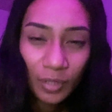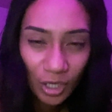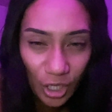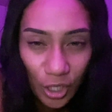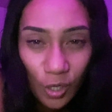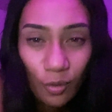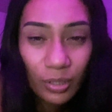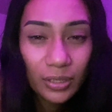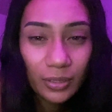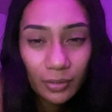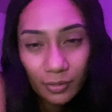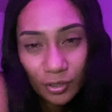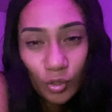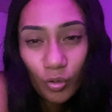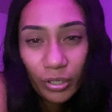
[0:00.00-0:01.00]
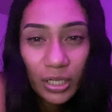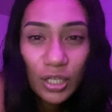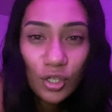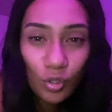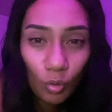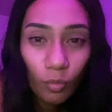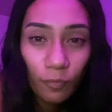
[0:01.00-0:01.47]
you know and so on
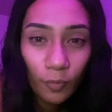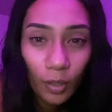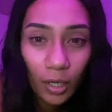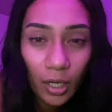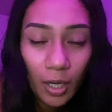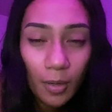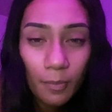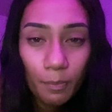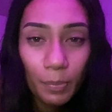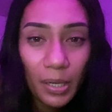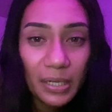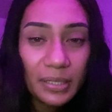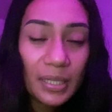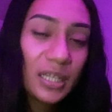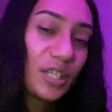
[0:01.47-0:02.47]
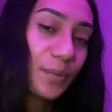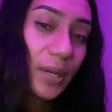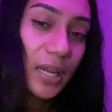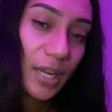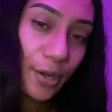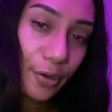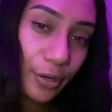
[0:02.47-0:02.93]
and so forth but this
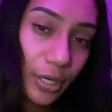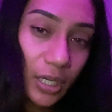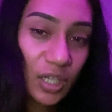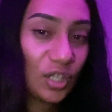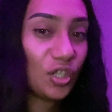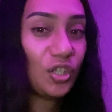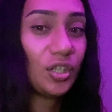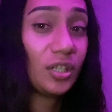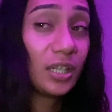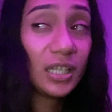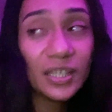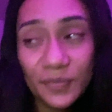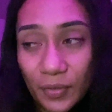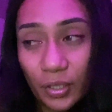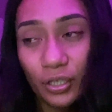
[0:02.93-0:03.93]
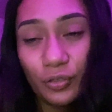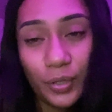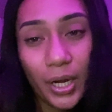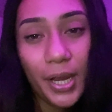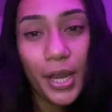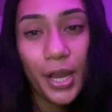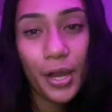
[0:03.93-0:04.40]
right here is this video
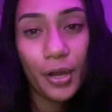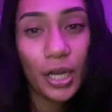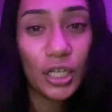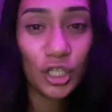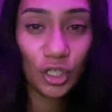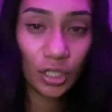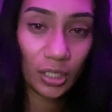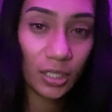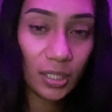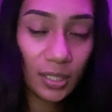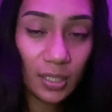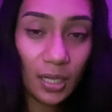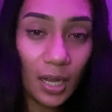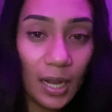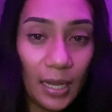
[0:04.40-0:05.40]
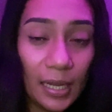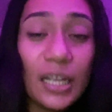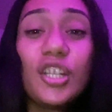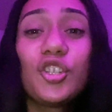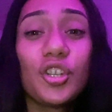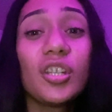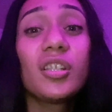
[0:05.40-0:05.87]
right here it's just
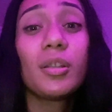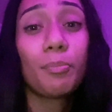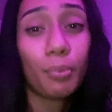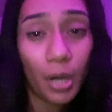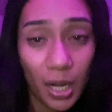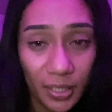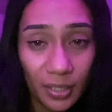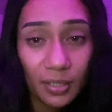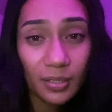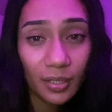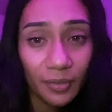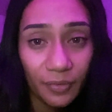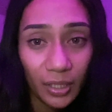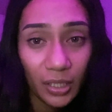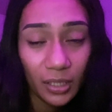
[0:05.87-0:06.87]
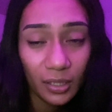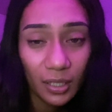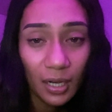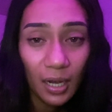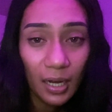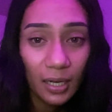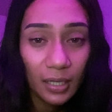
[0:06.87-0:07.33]
it's just the process of it
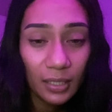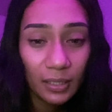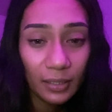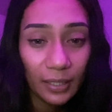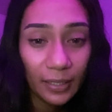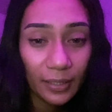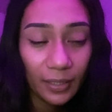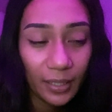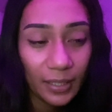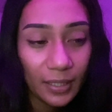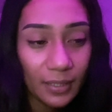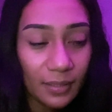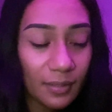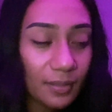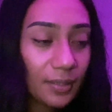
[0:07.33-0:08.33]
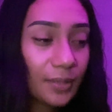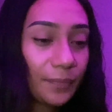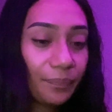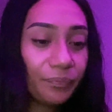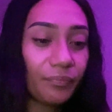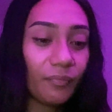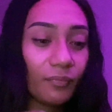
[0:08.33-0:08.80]
like i guess
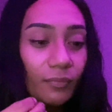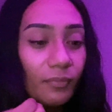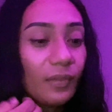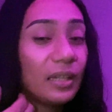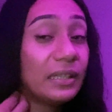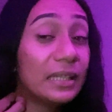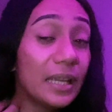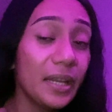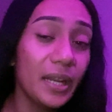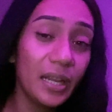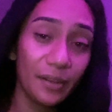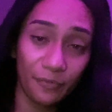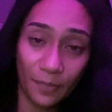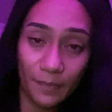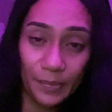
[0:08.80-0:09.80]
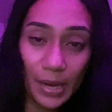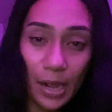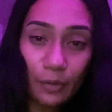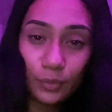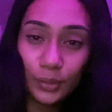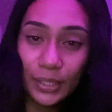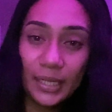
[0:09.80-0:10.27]
leading from
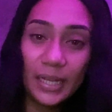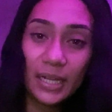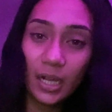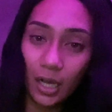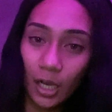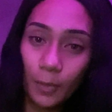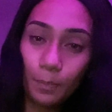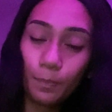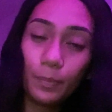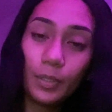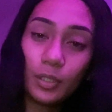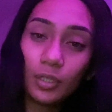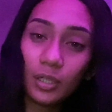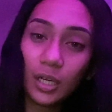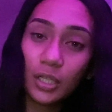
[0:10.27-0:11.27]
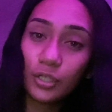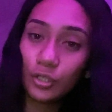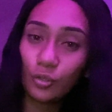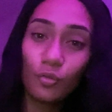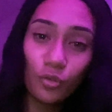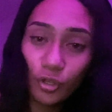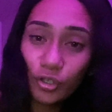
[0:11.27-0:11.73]
now leading up
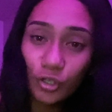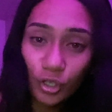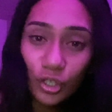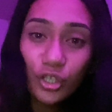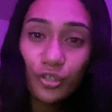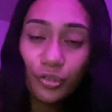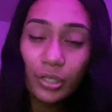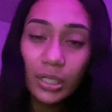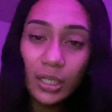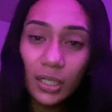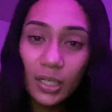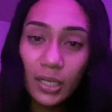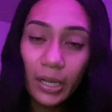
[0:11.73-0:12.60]
onto the surgery